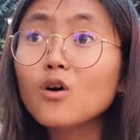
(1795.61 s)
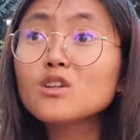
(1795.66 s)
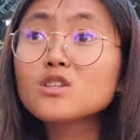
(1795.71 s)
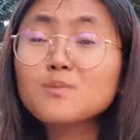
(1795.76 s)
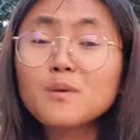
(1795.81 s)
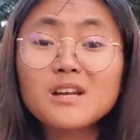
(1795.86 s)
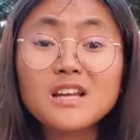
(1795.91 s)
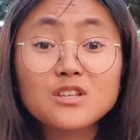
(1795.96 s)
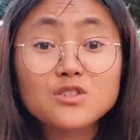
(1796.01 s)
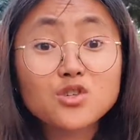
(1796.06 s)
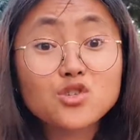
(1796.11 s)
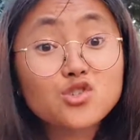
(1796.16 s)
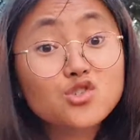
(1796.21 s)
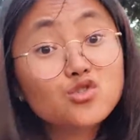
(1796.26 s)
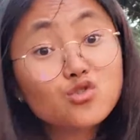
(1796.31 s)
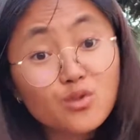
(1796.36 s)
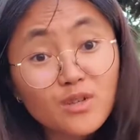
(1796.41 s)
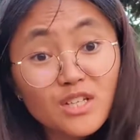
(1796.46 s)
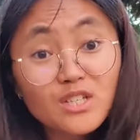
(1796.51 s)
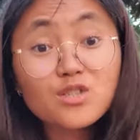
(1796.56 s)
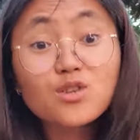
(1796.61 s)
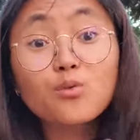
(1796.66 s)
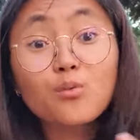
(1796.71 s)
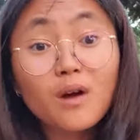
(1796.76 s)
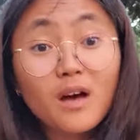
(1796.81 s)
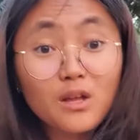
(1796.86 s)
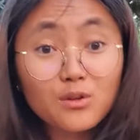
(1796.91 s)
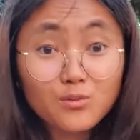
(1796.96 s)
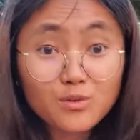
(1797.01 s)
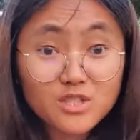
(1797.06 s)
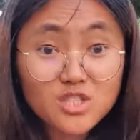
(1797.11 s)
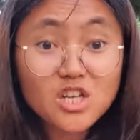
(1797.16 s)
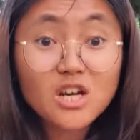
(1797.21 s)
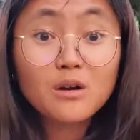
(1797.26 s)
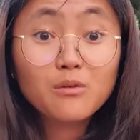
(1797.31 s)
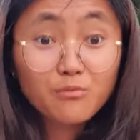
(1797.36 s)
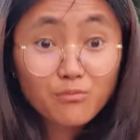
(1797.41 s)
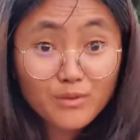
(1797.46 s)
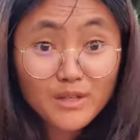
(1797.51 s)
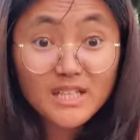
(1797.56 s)
It's more like the streets around which
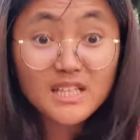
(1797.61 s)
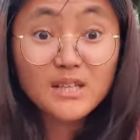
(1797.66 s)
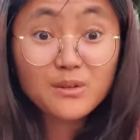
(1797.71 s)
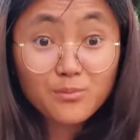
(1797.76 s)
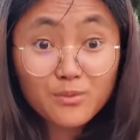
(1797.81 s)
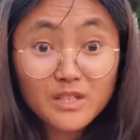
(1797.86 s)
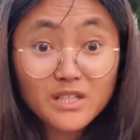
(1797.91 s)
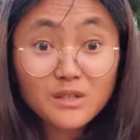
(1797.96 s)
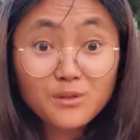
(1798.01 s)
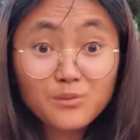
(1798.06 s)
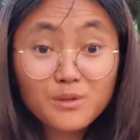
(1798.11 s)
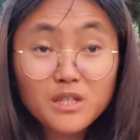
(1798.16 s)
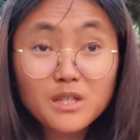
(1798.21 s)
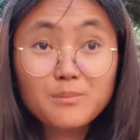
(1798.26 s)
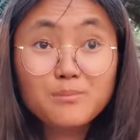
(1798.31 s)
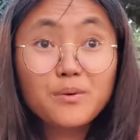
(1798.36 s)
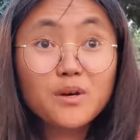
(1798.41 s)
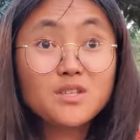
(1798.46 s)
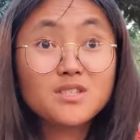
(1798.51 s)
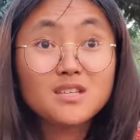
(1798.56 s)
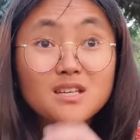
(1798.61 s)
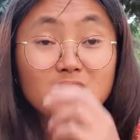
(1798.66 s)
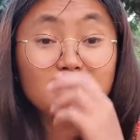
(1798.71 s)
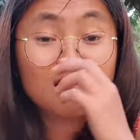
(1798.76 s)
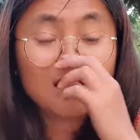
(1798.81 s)
are really, really, really busy.